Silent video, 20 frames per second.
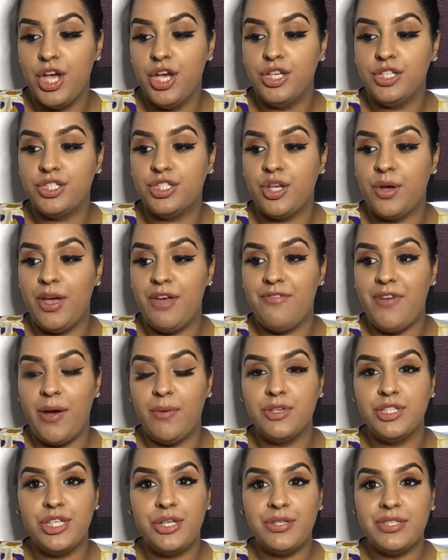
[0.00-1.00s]
So if I
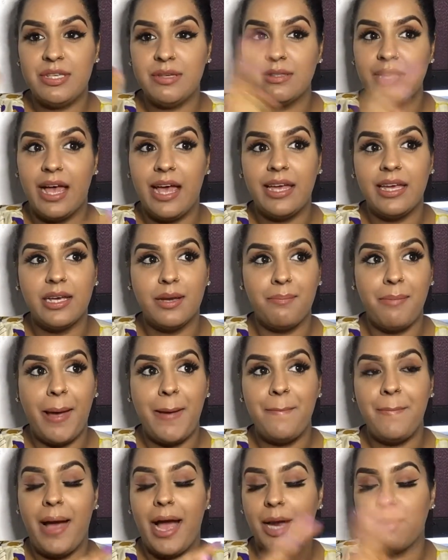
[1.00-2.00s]
was using like my
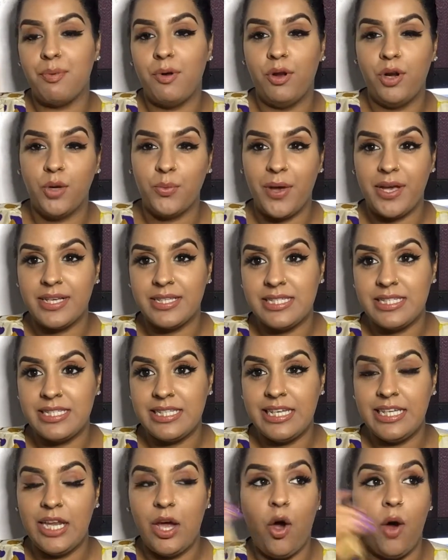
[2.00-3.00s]
MAC Pro Longwear
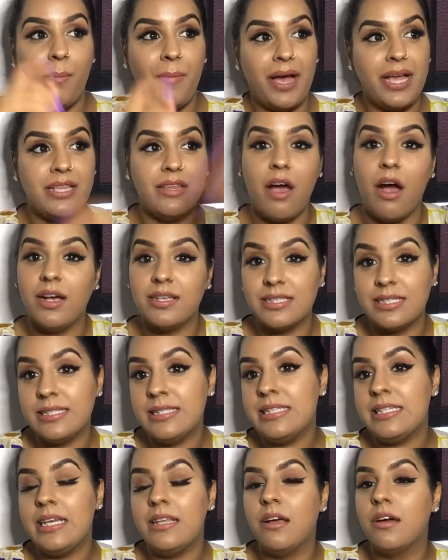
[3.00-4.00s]
concealer or my Nars
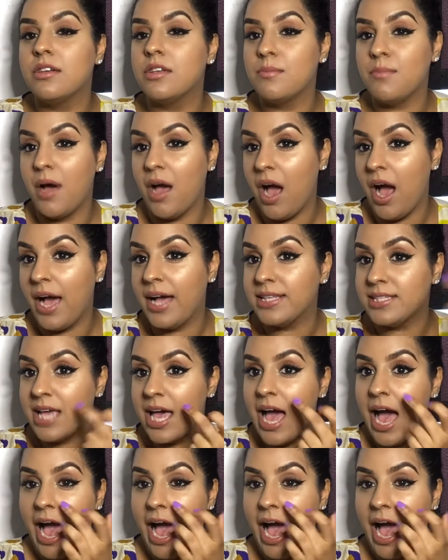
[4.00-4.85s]
concealer under my eyes,